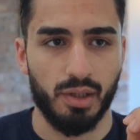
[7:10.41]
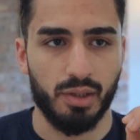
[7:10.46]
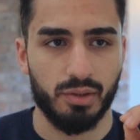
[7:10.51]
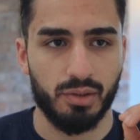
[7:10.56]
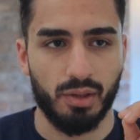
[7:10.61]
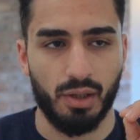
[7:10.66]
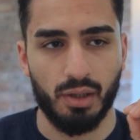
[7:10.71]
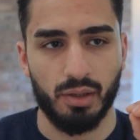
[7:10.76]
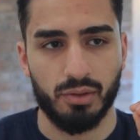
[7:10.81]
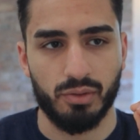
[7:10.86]

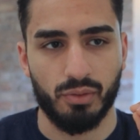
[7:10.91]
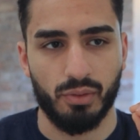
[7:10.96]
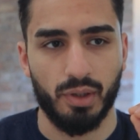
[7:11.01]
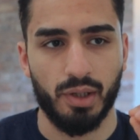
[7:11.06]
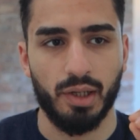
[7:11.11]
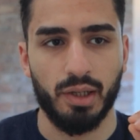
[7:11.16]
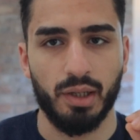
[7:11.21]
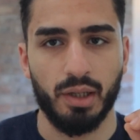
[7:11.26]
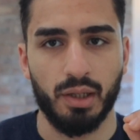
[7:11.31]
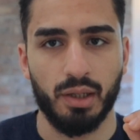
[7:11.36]
it's
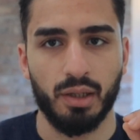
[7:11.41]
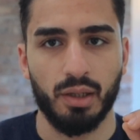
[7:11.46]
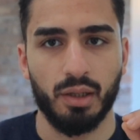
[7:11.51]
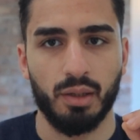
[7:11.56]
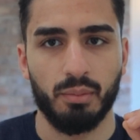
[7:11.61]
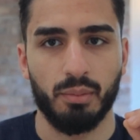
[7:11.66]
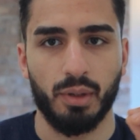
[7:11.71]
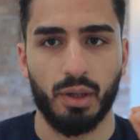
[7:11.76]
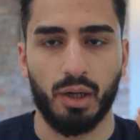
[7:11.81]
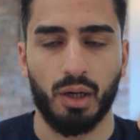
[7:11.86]
really
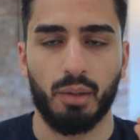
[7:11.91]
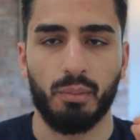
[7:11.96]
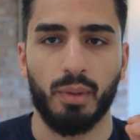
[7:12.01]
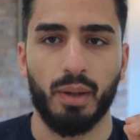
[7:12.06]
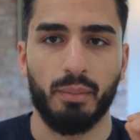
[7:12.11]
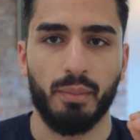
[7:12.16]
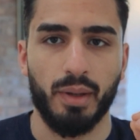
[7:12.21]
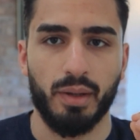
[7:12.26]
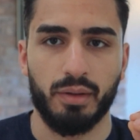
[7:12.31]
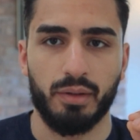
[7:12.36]
become
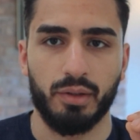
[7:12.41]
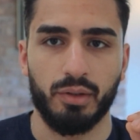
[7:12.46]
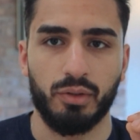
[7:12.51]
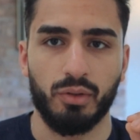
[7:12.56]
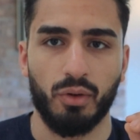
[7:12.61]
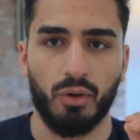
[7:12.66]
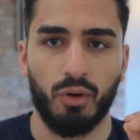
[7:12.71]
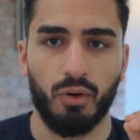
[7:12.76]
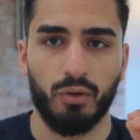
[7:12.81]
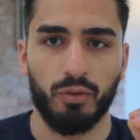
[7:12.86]
a method
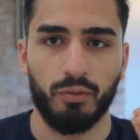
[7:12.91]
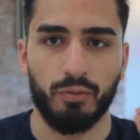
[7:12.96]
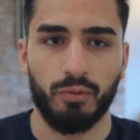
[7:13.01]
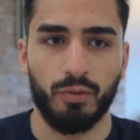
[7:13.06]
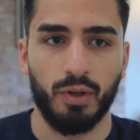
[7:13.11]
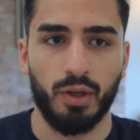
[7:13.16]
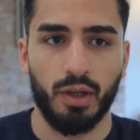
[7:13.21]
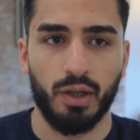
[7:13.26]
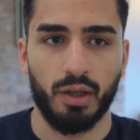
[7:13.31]
of